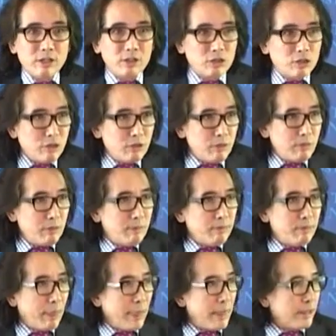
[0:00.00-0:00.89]
So
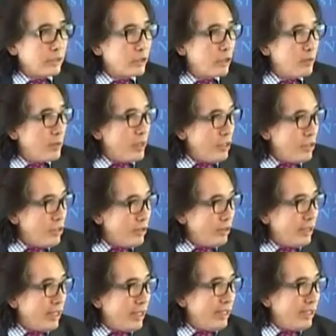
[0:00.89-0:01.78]
when
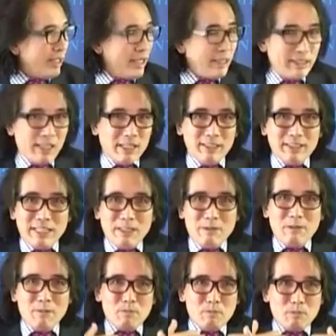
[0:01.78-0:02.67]
you think like that,
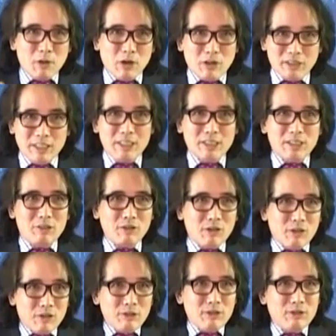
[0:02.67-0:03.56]
then the
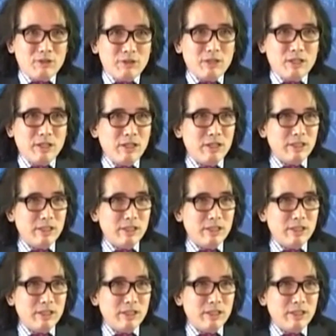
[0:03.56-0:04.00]
body's own